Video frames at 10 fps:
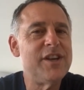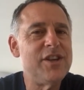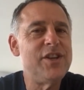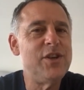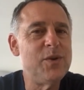
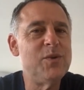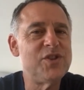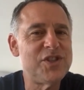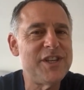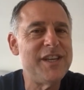you will
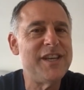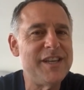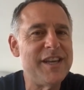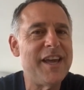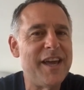
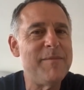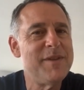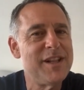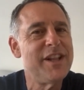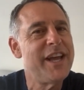see a
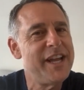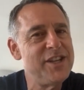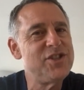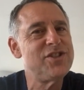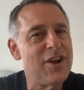
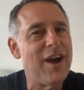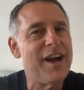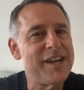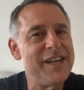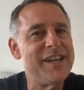middle-aged
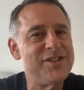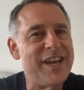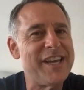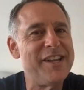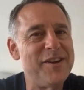hockey
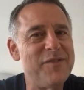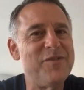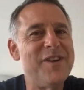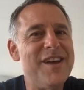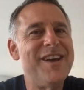executive
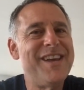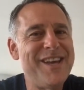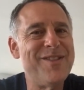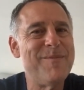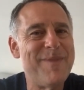
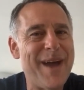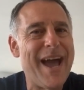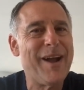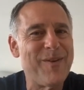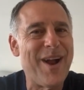in the back,